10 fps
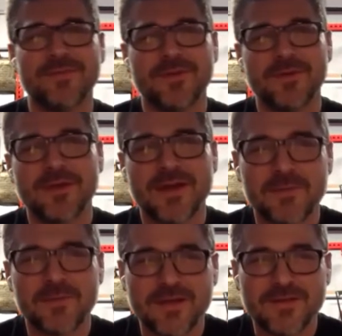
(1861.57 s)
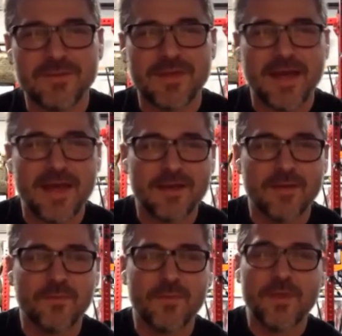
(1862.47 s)
you know, kind of buddies with
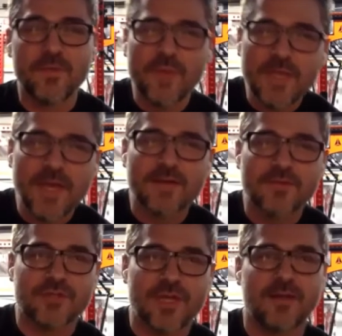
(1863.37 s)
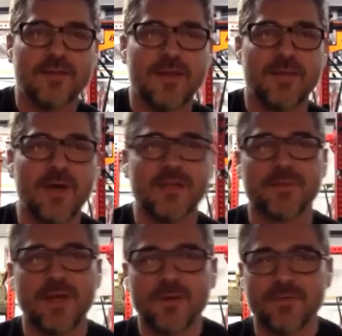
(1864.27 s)
Adam. We hadn't chatted that much,
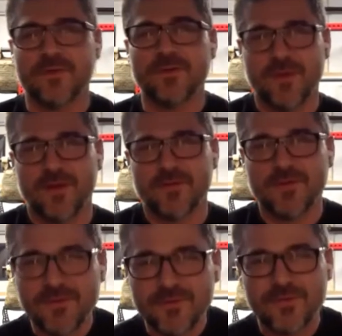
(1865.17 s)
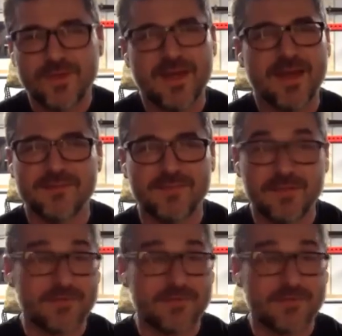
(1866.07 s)
but I was already following you, and I had been